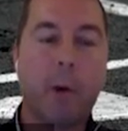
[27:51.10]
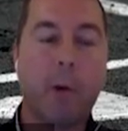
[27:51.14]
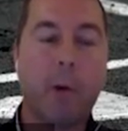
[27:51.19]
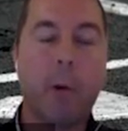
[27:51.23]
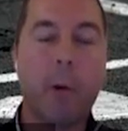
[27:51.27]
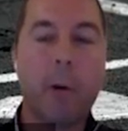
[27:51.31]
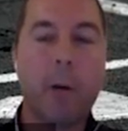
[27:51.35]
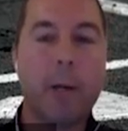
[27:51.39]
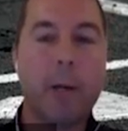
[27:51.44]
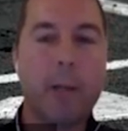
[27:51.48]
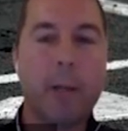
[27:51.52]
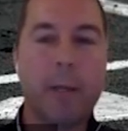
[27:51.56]
be
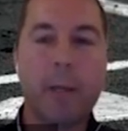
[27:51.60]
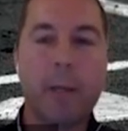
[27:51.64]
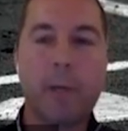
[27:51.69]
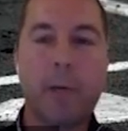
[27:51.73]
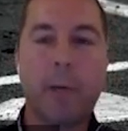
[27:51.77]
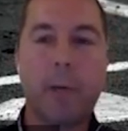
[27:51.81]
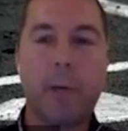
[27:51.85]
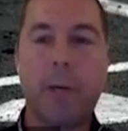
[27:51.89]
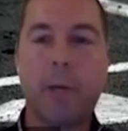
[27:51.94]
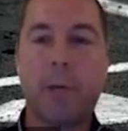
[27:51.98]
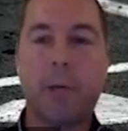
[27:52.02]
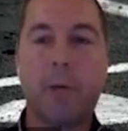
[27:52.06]
recorded in the
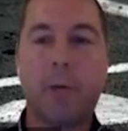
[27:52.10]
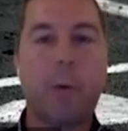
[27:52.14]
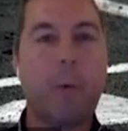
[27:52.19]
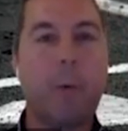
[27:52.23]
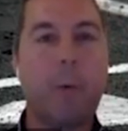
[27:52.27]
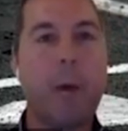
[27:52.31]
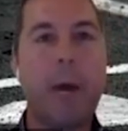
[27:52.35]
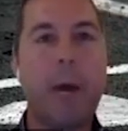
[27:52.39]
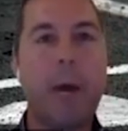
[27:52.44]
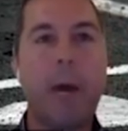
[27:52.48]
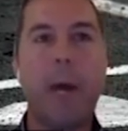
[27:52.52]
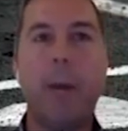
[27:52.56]
traditional
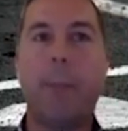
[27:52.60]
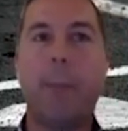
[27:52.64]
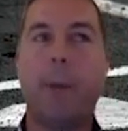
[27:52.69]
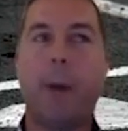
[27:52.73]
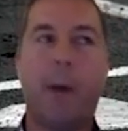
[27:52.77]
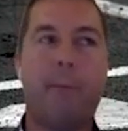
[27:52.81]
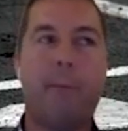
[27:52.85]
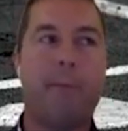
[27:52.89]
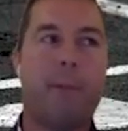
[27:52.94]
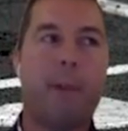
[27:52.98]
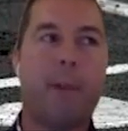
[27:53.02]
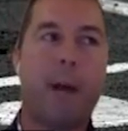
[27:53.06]
way
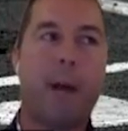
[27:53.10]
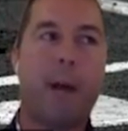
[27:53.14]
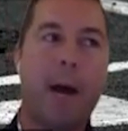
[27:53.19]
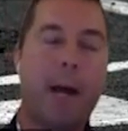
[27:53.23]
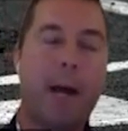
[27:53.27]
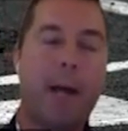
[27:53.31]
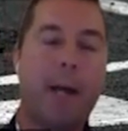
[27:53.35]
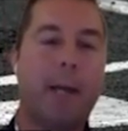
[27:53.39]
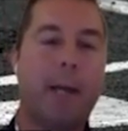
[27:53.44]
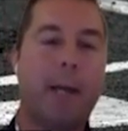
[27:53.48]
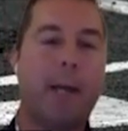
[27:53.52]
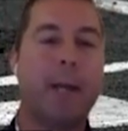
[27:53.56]
pop
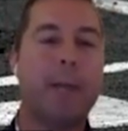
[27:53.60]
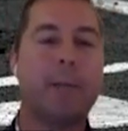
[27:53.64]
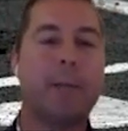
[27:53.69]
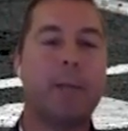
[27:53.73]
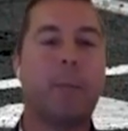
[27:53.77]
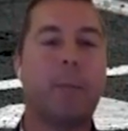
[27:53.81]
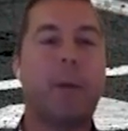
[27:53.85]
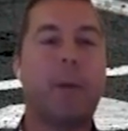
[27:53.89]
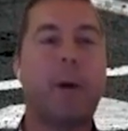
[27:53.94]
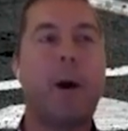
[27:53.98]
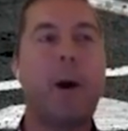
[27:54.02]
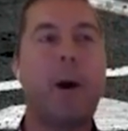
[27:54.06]
fly you
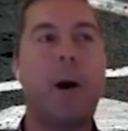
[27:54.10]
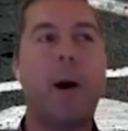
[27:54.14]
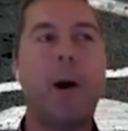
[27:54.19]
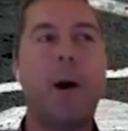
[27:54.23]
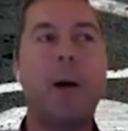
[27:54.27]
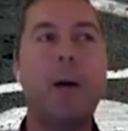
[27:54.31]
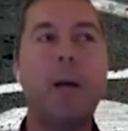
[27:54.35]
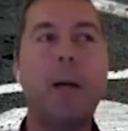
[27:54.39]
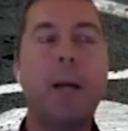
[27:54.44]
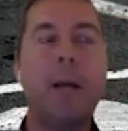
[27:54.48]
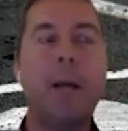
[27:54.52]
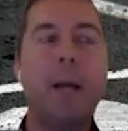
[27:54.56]
catch the
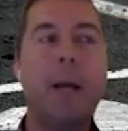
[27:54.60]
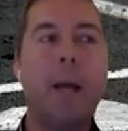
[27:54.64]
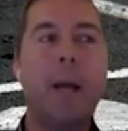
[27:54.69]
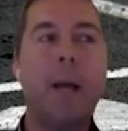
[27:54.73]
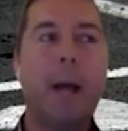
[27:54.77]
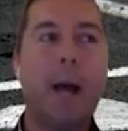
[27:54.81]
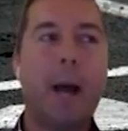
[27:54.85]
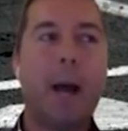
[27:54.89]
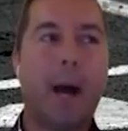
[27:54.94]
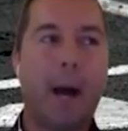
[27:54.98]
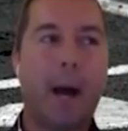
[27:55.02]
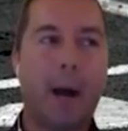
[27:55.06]
ball
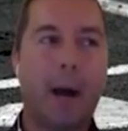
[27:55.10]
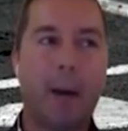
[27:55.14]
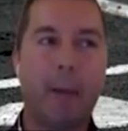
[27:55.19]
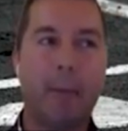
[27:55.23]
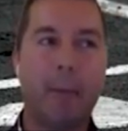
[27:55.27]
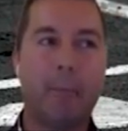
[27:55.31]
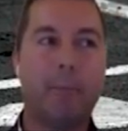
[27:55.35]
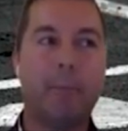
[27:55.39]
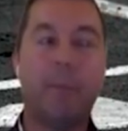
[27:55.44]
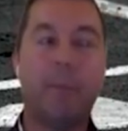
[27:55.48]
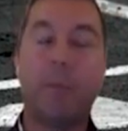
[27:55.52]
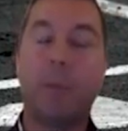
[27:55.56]

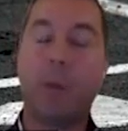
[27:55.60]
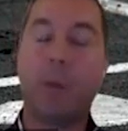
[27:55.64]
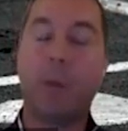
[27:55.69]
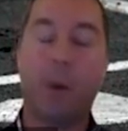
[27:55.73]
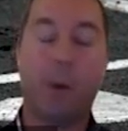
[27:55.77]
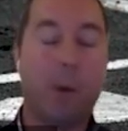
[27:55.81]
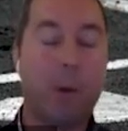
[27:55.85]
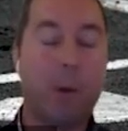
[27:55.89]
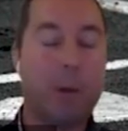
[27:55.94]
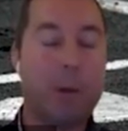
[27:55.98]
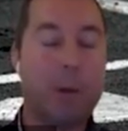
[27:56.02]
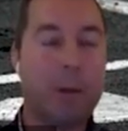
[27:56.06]
um, your